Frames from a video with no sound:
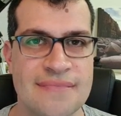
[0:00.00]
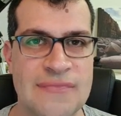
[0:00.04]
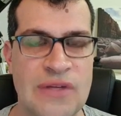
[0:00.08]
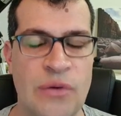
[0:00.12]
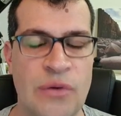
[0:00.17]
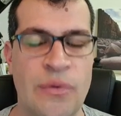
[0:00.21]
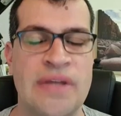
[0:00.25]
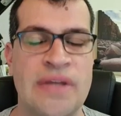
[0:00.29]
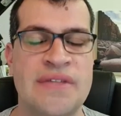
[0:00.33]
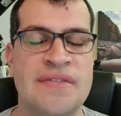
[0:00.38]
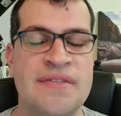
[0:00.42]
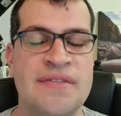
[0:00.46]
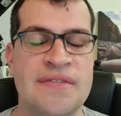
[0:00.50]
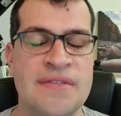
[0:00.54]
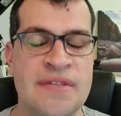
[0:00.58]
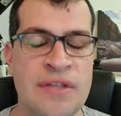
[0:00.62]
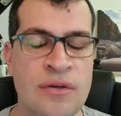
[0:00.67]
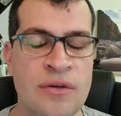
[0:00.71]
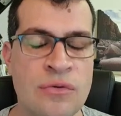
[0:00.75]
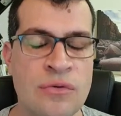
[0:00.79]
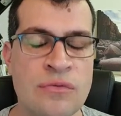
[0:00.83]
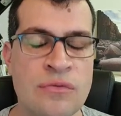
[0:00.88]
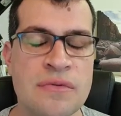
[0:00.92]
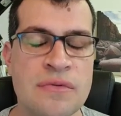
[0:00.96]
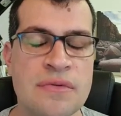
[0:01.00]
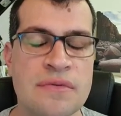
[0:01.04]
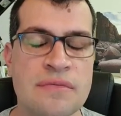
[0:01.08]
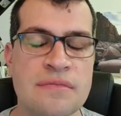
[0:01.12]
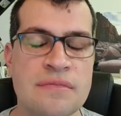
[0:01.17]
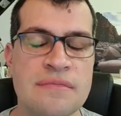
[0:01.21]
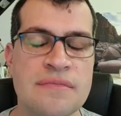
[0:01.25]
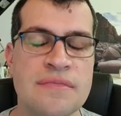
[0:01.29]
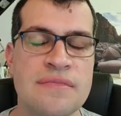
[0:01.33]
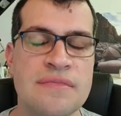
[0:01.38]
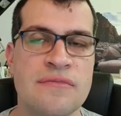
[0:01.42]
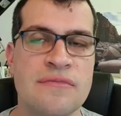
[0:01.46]
We're still
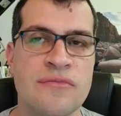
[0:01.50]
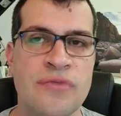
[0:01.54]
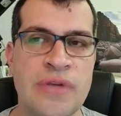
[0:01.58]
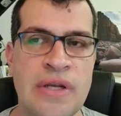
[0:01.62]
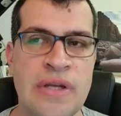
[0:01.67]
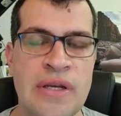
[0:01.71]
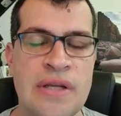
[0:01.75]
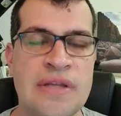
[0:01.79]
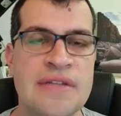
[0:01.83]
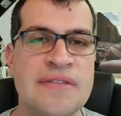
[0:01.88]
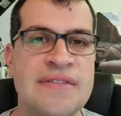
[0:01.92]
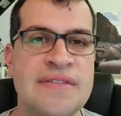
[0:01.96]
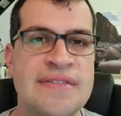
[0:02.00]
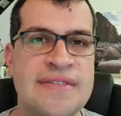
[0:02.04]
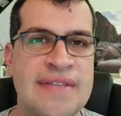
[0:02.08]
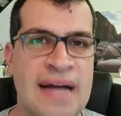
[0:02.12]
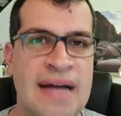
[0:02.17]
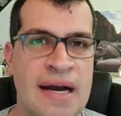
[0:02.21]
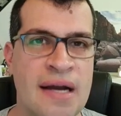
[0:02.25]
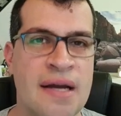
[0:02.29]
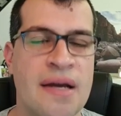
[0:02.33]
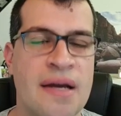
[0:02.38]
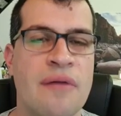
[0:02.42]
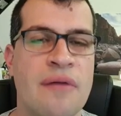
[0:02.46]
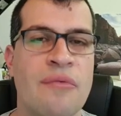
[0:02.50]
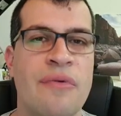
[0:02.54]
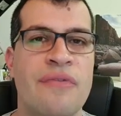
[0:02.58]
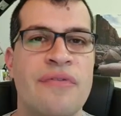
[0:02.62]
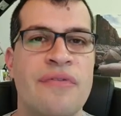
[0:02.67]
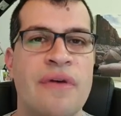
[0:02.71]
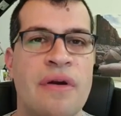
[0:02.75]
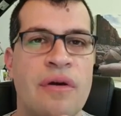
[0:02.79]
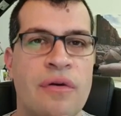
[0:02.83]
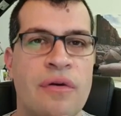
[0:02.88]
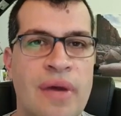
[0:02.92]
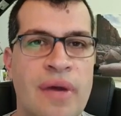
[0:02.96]
really stuck with
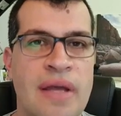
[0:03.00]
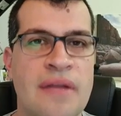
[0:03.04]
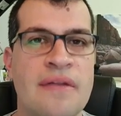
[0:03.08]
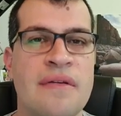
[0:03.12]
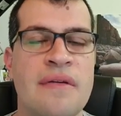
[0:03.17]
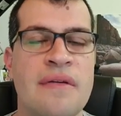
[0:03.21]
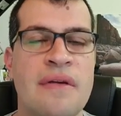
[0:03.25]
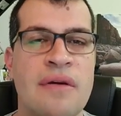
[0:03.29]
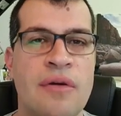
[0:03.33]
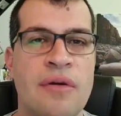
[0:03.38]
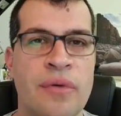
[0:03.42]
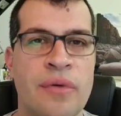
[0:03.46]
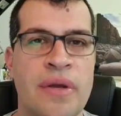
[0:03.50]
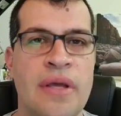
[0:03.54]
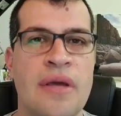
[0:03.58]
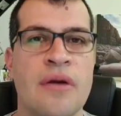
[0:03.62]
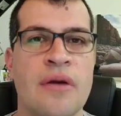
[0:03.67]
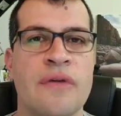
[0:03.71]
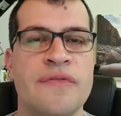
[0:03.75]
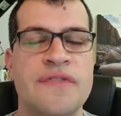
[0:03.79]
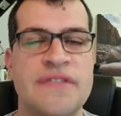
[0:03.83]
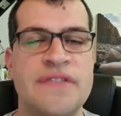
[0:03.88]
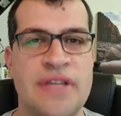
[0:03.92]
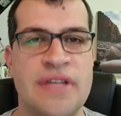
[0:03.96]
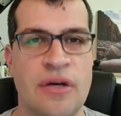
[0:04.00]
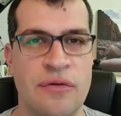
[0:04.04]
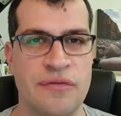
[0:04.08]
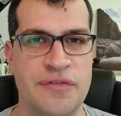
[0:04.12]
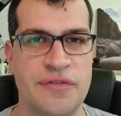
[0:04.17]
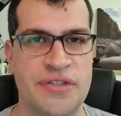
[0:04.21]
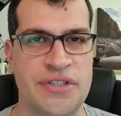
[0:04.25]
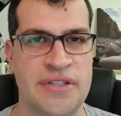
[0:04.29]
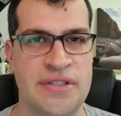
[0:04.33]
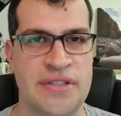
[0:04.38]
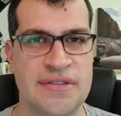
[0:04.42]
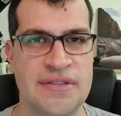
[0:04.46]
a great degree of
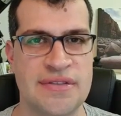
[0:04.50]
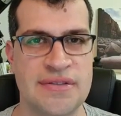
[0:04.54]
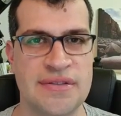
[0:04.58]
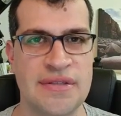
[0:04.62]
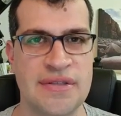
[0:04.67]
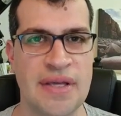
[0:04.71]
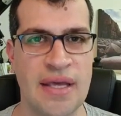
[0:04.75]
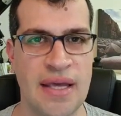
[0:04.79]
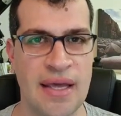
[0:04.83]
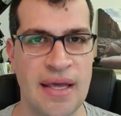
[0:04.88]
selfishness.